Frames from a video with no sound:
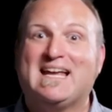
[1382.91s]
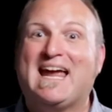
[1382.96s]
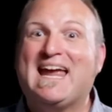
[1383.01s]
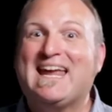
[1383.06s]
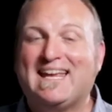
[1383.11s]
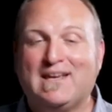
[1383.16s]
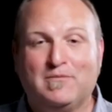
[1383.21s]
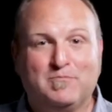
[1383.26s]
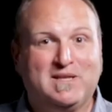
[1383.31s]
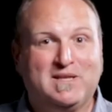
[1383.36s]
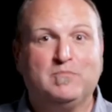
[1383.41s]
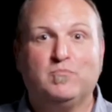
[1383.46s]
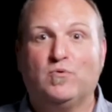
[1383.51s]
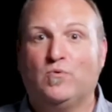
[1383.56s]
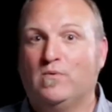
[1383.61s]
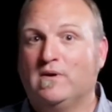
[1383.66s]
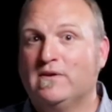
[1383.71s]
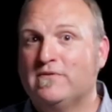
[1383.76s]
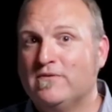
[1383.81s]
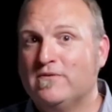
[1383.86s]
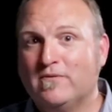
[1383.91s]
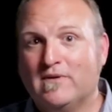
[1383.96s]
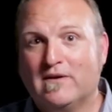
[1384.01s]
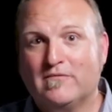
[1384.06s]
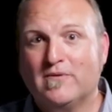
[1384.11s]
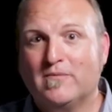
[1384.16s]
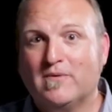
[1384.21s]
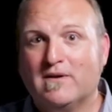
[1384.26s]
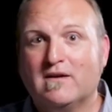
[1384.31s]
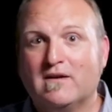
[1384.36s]
taking people with you
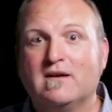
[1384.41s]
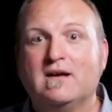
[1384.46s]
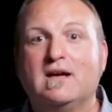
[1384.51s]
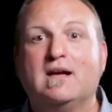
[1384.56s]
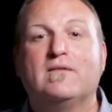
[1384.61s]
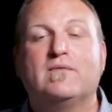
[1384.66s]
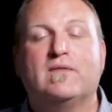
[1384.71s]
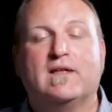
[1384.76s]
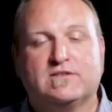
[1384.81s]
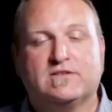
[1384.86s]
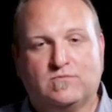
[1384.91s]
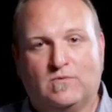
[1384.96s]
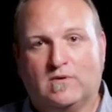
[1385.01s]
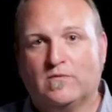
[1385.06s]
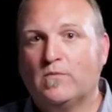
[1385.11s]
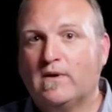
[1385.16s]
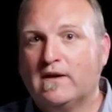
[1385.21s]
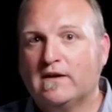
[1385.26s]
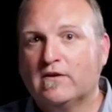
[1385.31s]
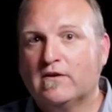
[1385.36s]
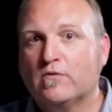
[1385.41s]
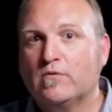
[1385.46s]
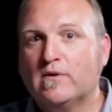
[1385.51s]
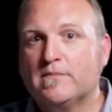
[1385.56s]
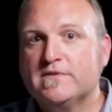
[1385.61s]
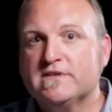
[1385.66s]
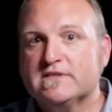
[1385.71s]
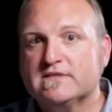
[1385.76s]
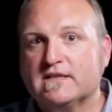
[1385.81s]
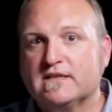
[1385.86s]
everywhere. That's one way to equip
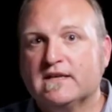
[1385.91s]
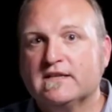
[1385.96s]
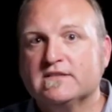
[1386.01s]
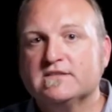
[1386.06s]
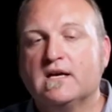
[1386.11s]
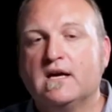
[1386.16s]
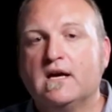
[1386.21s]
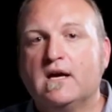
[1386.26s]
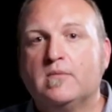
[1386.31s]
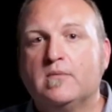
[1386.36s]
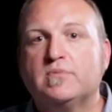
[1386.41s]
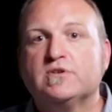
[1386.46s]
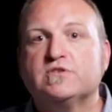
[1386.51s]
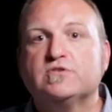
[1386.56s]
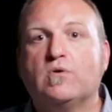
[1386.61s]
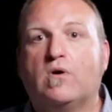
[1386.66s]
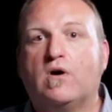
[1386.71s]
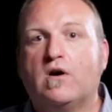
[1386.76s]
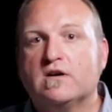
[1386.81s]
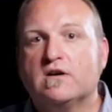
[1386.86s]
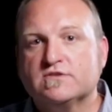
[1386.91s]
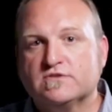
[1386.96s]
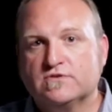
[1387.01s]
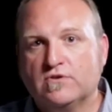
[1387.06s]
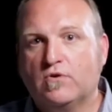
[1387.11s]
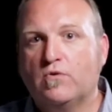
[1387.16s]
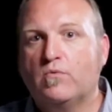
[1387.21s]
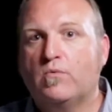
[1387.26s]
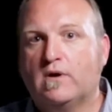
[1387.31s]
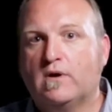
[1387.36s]
the saints. But you'll
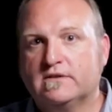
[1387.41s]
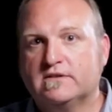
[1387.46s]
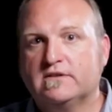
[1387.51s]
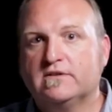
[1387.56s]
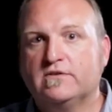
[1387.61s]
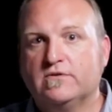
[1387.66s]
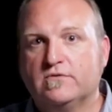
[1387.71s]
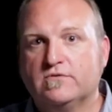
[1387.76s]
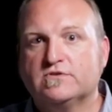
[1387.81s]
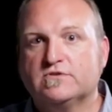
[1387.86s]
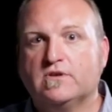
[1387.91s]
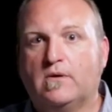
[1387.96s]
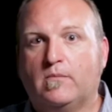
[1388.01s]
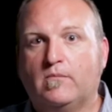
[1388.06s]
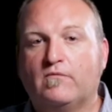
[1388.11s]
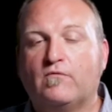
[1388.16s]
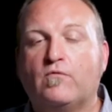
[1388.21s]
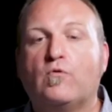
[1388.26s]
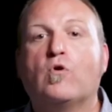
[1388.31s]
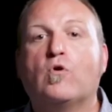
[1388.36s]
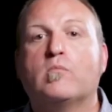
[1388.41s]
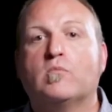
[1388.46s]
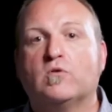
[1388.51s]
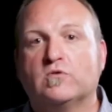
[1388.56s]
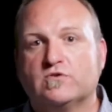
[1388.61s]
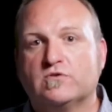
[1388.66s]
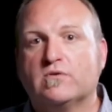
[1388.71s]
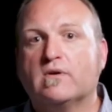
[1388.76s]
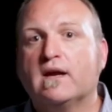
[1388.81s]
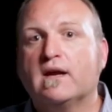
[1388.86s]
also want to do some formal
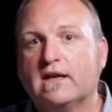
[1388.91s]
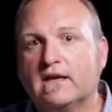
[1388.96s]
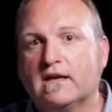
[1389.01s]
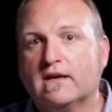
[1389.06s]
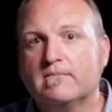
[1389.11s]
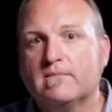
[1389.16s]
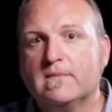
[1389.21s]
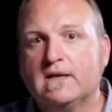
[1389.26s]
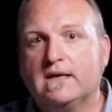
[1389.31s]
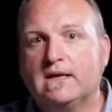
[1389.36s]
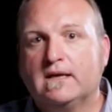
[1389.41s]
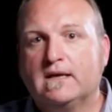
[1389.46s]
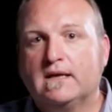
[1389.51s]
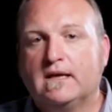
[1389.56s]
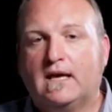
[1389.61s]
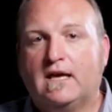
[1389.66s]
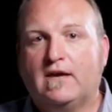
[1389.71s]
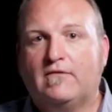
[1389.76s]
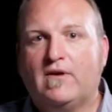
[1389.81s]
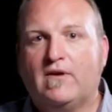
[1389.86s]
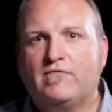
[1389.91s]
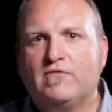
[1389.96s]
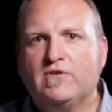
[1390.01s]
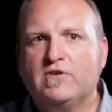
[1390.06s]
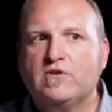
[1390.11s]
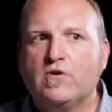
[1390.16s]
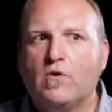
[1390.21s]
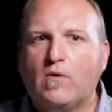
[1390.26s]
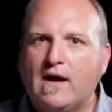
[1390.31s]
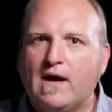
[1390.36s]
training. If you
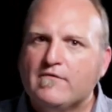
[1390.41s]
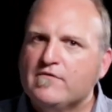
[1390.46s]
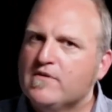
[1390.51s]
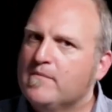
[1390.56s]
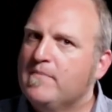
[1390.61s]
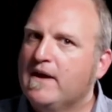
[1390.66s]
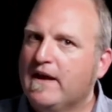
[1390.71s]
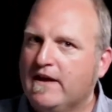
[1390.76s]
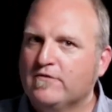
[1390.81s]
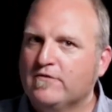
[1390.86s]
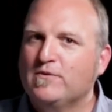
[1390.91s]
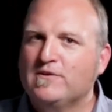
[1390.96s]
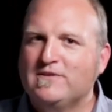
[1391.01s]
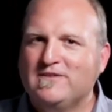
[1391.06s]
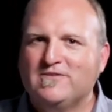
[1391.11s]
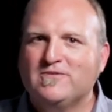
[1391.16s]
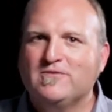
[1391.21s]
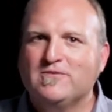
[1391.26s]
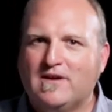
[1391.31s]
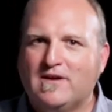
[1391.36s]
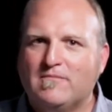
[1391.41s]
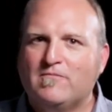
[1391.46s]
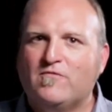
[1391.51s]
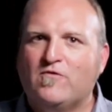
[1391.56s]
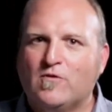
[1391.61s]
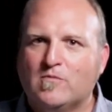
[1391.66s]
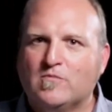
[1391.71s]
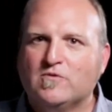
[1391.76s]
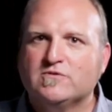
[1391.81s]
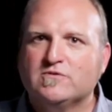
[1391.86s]
don't have the bandwidth to do that
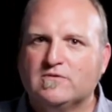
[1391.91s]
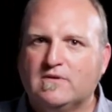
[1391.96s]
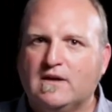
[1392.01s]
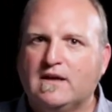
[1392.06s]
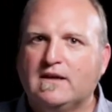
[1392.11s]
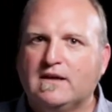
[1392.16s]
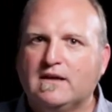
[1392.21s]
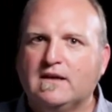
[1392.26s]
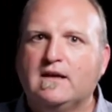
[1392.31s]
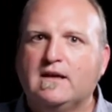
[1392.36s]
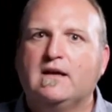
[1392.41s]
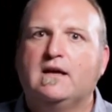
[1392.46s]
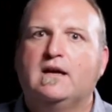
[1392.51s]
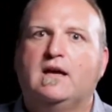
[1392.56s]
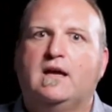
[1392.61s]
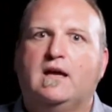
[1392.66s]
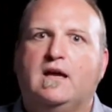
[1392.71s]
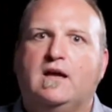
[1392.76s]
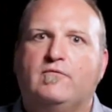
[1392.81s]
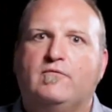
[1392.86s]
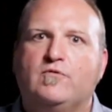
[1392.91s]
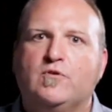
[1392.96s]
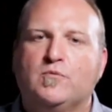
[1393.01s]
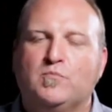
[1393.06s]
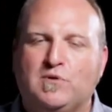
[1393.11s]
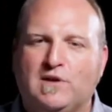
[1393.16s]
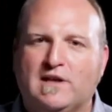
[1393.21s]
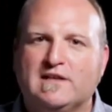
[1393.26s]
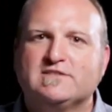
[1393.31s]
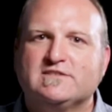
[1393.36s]
formal training, if you're
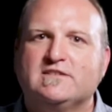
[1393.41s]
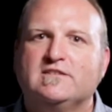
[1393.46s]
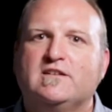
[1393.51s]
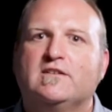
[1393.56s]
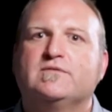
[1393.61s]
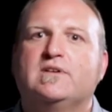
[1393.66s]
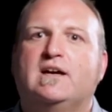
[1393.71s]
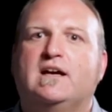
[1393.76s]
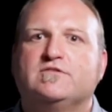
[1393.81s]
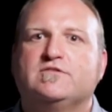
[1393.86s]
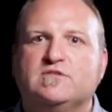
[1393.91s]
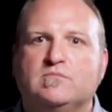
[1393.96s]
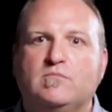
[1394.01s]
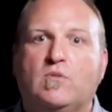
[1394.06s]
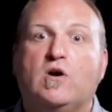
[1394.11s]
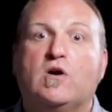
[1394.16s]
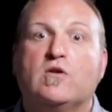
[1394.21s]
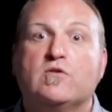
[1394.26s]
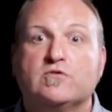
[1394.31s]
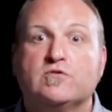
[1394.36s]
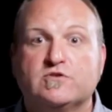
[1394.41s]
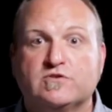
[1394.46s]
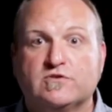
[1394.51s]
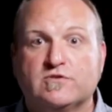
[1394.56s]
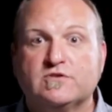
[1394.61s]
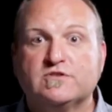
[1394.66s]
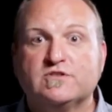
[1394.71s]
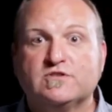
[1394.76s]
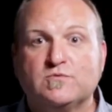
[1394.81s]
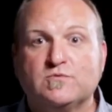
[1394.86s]
blessed enough to have some other
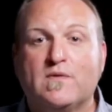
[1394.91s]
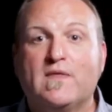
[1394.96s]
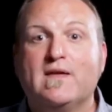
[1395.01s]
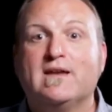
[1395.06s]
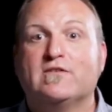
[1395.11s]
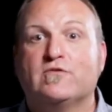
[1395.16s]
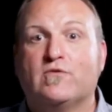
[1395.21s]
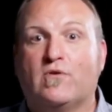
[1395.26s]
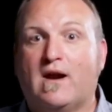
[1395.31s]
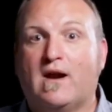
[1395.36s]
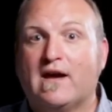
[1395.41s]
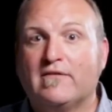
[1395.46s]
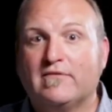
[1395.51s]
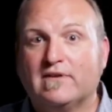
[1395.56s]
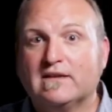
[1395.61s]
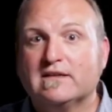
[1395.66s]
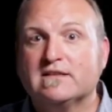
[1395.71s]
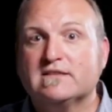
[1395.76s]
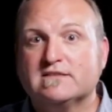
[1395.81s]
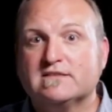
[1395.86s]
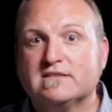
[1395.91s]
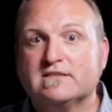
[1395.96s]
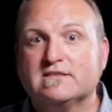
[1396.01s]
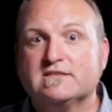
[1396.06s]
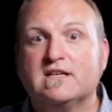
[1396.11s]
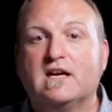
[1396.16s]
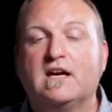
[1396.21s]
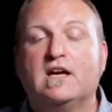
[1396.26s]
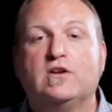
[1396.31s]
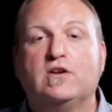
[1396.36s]
churches within driving
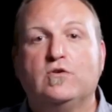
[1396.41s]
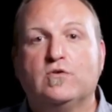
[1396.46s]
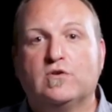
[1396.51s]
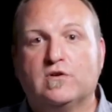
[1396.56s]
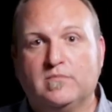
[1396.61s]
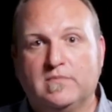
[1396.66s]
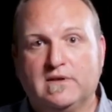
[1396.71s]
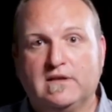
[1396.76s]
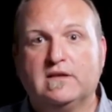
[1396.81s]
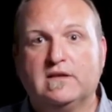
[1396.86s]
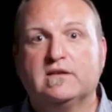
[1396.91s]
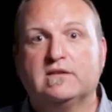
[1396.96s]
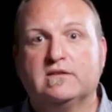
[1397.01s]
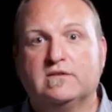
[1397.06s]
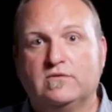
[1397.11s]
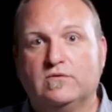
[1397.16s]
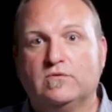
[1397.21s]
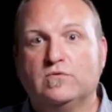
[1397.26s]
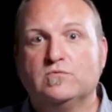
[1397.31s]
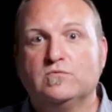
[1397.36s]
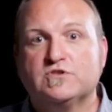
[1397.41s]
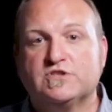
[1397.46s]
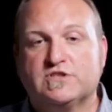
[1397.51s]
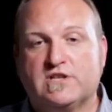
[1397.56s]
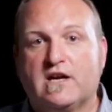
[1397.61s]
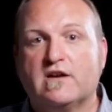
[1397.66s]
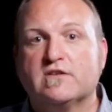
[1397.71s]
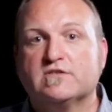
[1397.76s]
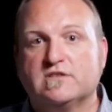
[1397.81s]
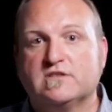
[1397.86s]
distance, you can begin to
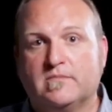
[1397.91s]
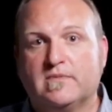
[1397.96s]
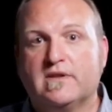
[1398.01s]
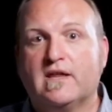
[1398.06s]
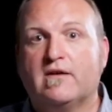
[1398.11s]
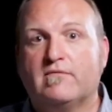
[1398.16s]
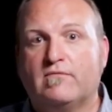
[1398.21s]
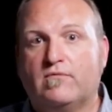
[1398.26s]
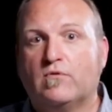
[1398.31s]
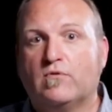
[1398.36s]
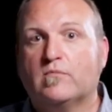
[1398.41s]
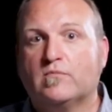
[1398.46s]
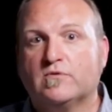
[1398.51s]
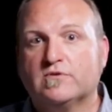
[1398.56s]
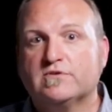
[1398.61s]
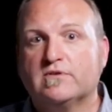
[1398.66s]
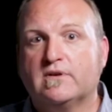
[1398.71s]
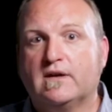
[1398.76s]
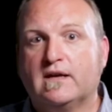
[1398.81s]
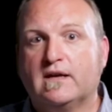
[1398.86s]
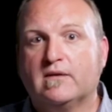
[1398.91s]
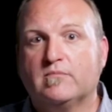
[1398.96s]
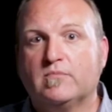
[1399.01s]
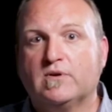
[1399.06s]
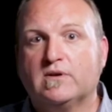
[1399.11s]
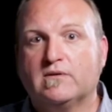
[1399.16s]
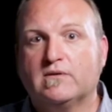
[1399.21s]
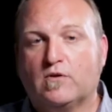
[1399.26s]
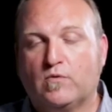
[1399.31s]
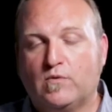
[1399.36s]
share some of that formal training.
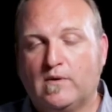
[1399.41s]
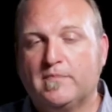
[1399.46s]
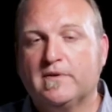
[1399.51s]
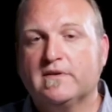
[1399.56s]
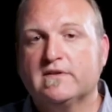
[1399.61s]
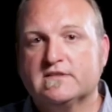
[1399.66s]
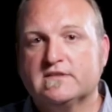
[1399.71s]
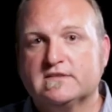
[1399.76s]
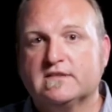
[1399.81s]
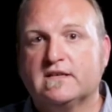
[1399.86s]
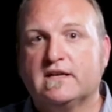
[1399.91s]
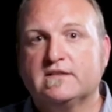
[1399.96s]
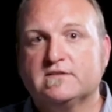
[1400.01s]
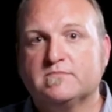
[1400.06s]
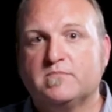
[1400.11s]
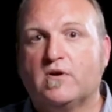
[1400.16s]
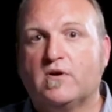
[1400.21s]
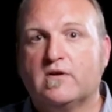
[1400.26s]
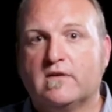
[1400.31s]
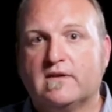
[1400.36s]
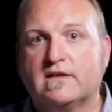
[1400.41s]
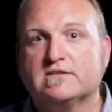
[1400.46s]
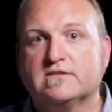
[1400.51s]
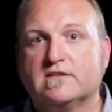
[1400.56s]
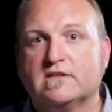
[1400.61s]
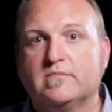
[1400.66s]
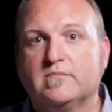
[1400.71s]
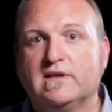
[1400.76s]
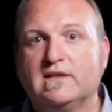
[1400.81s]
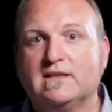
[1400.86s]
But equipping the saints, part of that's
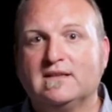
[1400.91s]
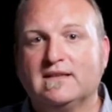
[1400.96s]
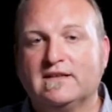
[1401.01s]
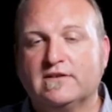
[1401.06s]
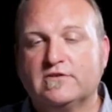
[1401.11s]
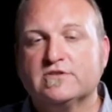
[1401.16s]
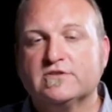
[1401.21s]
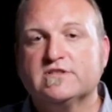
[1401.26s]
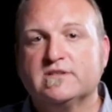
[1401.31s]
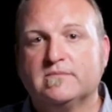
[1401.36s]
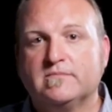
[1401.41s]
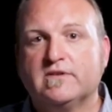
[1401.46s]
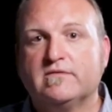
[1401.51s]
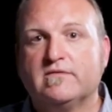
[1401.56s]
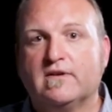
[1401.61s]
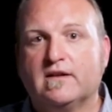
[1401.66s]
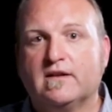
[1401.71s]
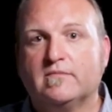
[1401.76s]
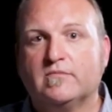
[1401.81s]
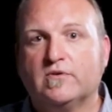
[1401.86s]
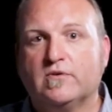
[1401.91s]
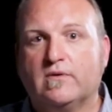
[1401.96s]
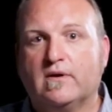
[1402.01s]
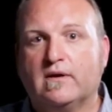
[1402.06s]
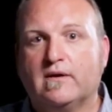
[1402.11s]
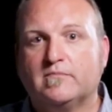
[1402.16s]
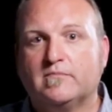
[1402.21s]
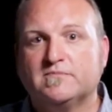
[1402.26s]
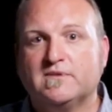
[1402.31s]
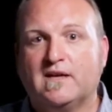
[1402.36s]
going to be leadership development
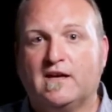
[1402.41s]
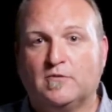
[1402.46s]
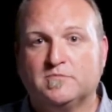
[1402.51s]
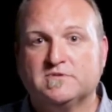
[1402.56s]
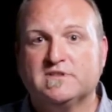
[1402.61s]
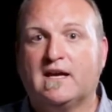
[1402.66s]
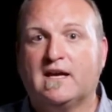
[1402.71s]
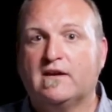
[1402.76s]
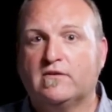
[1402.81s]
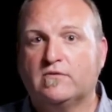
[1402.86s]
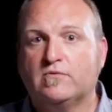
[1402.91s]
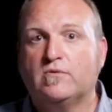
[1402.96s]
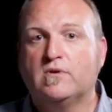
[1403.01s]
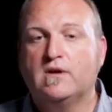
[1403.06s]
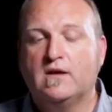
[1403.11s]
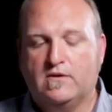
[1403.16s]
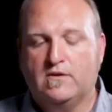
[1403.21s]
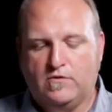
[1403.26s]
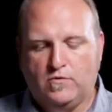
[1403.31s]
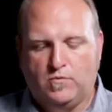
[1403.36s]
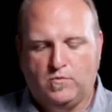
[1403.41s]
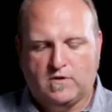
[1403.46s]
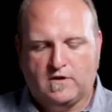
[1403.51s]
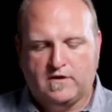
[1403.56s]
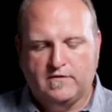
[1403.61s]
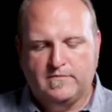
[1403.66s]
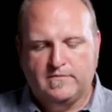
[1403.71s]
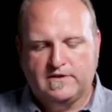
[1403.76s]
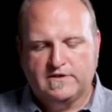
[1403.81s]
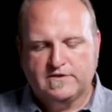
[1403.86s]
who helps handle the work
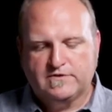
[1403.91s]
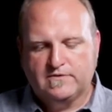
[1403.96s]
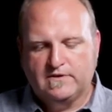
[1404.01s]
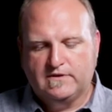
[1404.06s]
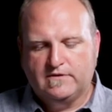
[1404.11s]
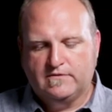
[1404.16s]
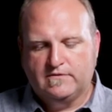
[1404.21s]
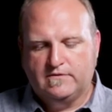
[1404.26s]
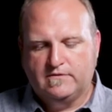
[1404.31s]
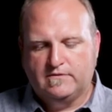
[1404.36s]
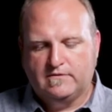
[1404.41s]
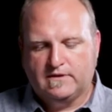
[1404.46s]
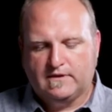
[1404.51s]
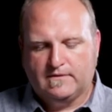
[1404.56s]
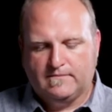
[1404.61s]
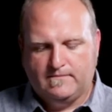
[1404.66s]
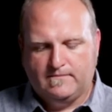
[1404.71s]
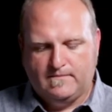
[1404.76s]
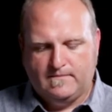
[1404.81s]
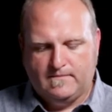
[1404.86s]
of ministry you're doing.